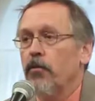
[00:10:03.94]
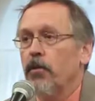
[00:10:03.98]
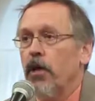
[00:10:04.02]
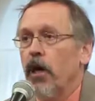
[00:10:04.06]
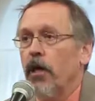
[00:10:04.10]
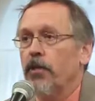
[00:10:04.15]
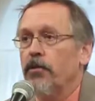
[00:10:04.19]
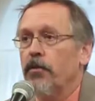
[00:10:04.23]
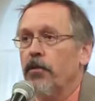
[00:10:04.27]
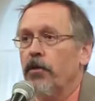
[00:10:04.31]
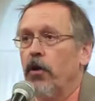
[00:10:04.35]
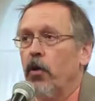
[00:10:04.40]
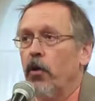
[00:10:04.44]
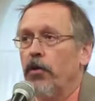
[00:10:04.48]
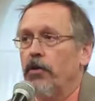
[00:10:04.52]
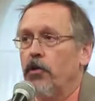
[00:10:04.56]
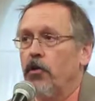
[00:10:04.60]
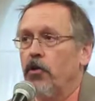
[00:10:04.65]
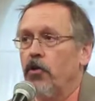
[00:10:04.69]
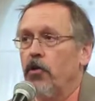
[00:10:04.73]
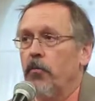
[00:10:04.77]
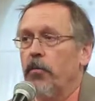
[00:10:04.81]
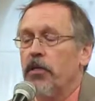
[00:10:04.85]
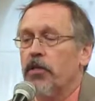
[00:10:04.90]
got to know at
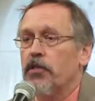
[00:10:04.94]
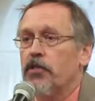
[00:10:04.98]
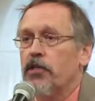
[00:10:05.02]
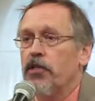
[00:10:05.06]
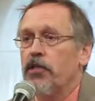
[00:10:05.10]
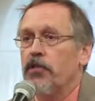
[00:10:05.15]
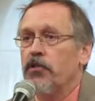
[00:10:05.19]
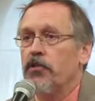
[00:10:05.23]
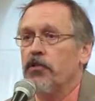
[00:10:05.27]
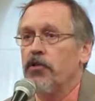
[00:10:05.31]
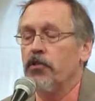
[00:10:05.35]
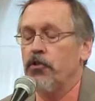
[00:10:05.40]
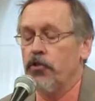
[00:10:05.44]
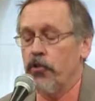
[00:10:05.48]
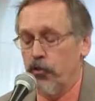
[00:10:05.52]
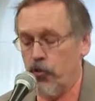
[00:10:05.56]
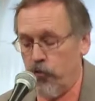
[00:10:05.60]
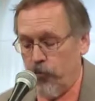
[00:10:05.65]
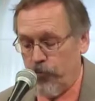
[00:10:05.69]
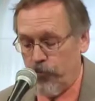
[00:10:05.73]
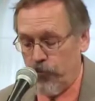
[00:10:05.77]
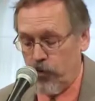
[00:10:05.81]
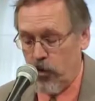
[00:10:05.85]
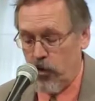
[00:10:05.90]
the Humanist
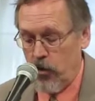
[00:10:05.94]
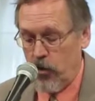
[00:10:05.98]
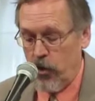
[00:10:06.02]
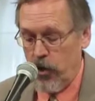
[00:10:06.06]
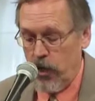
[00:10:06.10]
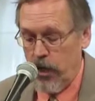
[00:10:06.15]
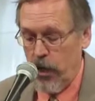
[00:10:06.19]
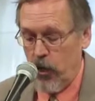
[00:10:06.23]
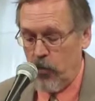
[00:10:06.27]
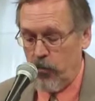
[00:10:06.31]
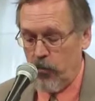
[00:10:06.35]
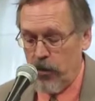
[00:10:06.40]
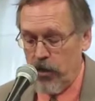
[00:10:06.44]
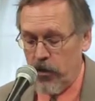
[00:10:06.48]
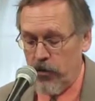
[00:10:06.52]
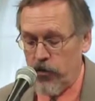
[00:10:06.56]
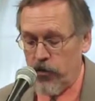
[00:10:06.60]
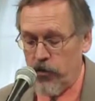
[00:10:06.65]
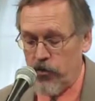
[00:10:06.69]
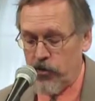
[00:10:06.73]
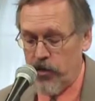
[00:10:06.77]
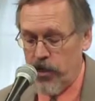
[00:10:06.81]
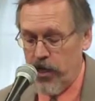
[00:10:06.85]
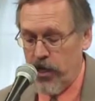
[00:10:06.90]
Institute, helped me
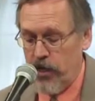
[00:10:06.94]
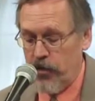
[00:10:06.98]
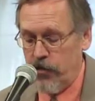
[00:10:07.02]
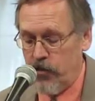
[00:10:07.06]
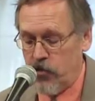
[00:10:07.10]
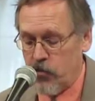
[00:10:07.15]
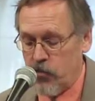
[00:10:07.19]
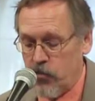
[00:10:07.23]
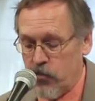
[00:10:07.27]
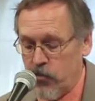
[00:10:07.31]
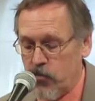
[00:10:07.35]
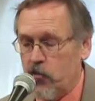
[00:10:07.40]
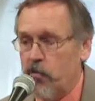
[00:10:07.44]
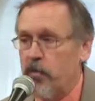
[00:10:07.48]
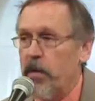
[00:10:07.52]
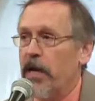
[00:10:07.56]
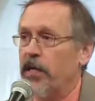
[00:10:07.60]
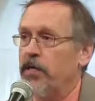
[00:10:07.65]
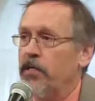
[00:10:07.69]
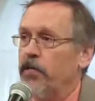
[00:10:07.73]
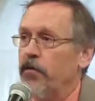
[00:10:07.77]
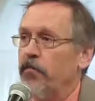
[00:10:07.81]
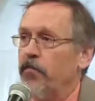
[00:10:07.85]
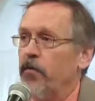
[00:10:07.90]
understand this
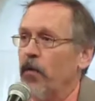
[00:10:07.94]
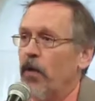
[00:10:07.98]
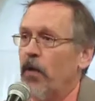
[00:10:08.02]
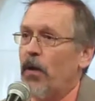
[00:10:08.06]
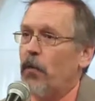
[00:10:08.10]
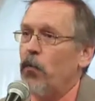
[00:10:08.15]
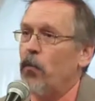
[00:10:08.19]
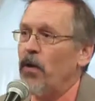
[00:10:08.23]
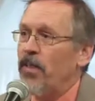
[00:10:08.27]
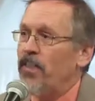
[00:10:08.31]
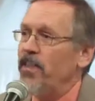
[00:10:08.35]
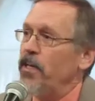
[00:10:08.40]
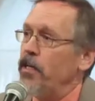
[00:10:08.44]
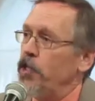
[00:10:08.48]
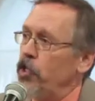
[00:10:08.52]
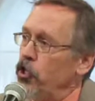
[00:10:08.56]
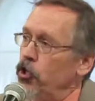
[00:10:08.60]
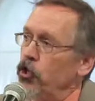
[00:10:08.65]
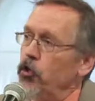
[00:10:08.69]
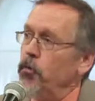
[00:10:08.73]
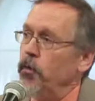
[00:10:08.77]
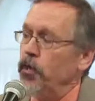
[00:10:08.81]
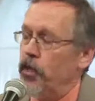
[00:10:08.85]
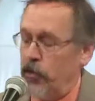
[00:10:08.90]
perspective within
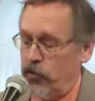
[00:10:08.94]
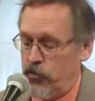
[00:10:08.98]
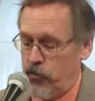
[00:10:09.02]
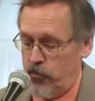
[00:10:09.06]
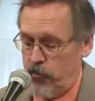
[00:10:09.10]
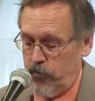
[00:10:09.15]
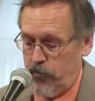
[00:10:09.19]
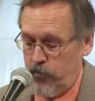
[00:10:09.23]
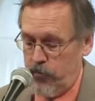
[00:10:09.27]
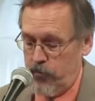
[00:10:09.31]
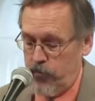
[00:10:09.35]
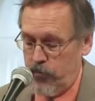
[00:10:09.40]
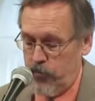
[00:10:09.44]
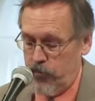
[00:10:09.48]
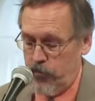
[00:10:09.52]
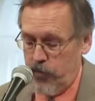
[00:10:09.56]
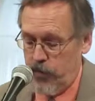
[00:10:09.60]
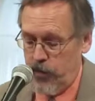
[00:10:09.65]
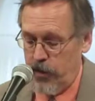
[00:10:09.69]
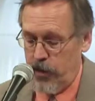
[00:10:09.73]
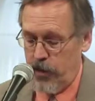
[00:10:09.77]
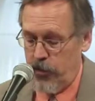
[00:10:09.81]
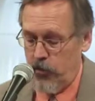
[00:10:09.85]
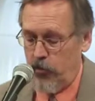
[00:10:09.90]
humanism.
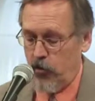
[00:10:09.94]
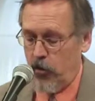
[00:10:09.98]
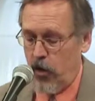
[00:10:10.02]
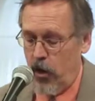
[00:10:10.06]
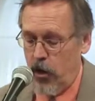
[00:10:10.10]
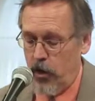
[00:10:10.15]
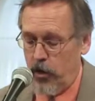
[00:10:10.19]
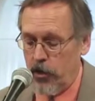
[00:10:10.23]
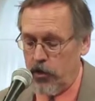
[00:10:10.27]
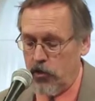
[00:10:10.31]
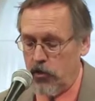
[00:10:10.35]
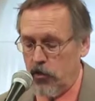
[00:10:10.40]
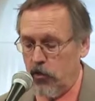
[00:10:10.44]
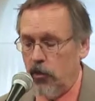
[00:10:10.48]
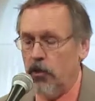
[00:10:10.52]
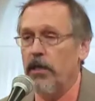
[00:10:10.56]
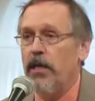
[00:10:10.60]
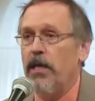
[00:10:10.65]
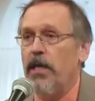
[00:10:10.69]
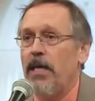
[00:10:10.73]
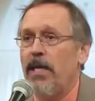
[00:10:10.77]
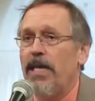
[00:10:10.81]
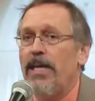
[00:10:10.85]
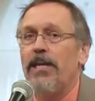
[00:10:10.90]
In her
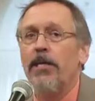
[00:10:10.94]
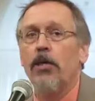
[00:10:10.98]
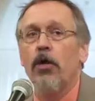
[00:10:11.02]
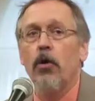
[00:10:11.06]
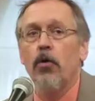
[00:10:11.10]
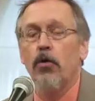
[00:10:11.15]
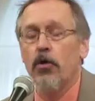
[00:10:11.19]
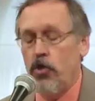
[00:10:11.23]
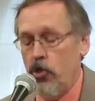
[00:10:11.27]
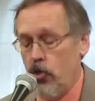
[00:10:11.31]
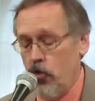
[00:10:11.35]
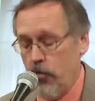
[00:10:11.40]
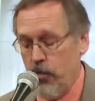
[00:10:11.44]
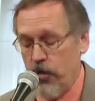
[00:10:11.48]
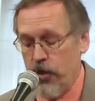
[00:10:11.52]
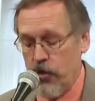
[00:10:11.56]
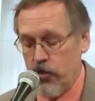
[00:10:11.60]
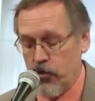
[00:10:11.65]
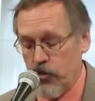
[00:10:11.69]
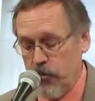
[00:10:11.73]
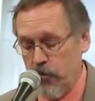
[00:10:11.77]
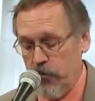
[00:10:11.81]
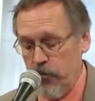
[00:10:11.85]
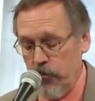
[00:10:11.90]
article,
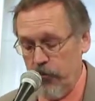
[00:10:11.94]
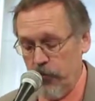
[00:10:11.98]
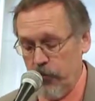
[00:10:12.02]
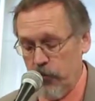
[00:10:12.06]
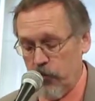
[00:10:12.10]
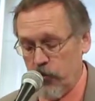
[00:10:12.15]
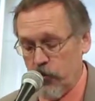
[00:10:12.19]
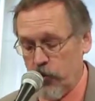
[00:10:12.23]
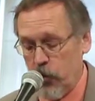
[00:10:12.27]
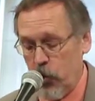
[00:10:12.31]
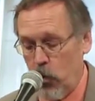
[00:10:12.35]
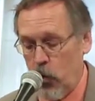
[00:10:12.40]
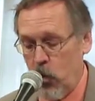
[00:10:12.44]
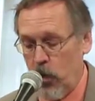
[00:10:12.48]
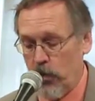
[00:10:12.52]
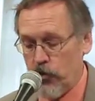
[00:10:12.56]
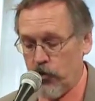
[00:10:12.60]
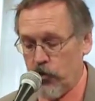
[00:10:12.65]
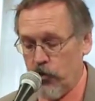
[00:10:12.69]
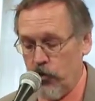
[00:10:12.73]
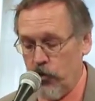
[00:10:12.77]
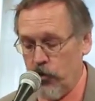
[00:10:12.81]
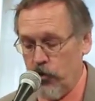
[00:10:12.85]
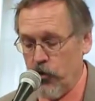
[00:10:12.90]
Eco-Humanism, So
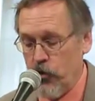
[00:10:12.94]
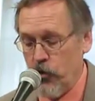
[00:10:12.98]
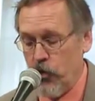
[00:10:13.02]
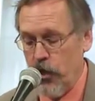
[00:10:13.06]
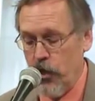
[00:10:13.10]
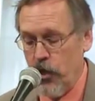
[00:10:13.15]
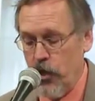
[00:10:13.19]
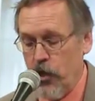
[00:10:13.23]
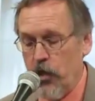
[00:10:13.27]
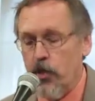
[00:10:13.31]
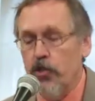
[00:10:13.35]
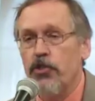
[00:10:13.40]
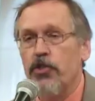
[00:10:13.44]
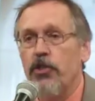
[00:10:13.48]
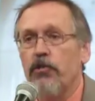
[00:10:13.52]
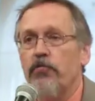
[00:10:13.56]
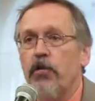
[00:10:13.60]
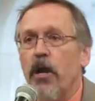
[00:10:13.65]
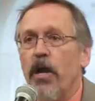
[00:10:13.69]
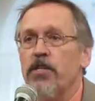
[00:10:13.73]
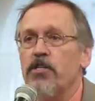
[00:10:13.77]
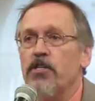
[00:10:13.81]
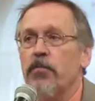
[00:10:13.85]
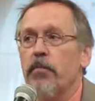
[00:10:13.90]
What's New, she
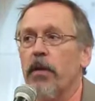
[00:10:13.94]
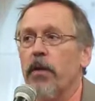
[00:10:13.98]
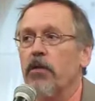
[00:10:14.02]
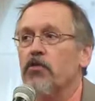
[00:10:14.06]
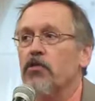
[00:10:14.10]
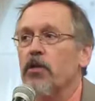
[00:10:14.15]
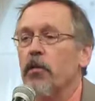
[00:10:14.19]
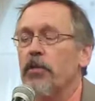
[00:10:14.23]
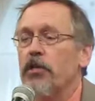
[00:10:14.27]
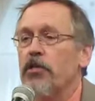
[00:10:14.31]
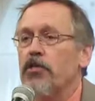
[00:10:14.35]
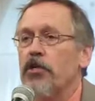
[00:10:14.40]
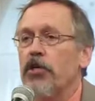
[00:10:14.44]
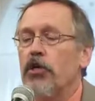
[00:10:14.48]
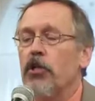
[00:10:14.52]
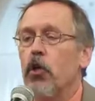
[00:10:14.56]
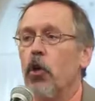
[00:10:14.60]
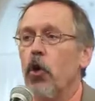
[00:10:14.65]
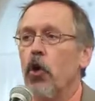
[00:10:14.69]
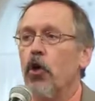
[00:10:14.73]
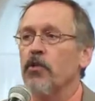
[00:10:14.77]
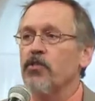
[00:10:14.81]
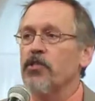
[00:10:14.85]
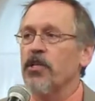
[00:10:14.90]
writes about something she
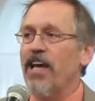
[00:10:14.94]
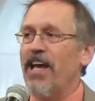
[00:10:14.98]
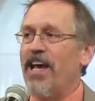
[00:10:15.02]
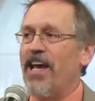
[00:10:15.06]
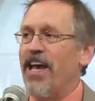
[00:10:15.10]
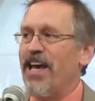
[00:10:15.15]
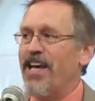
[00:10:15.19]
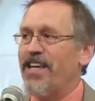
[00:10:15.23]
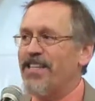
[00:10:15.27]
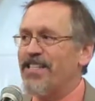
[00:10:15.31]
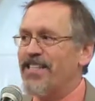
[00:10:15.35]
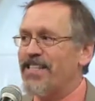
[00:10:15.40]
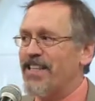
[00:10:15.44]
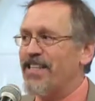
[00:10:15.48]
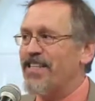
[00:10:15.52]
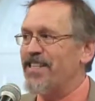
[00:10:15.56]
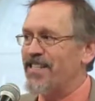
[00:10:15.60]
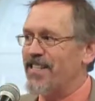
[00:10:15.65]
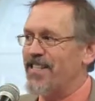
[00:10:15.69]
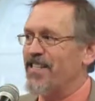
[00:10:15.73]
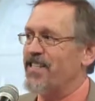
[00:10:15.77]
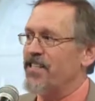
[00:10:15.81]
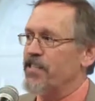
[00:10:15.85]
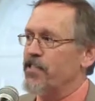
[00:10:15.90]
calls
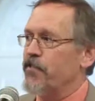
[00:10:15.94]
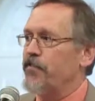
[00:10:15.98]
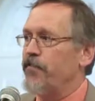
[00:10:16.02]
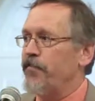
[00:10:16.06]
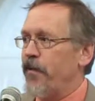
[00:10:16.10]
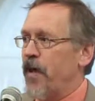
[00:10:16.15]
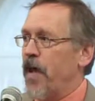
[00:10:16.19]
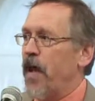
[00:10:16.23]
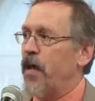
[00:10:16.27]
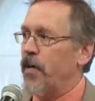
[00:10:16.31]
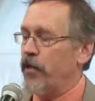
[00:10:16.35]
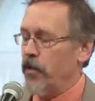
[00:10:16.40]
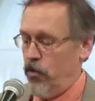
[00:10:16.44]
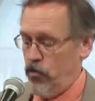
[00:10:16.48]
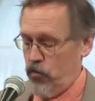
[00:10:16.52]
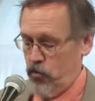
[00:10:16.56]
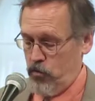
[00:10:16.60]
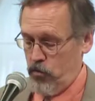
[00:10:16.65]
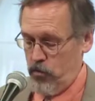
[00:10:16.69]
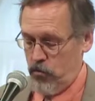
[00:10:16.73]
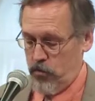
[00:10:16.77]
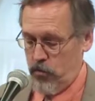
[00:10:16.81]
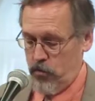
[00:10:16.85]
existence value.